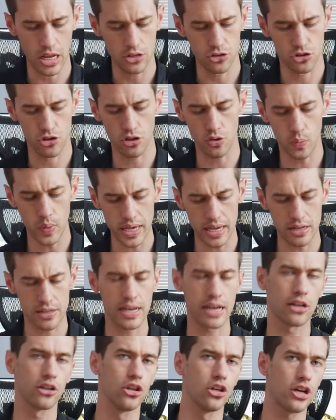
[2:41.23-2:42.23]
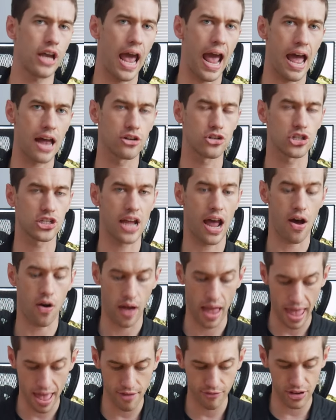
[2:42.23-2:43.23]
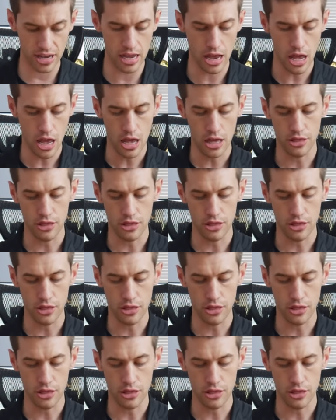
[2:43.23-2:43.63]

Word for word: so that we can take a look at just how heavy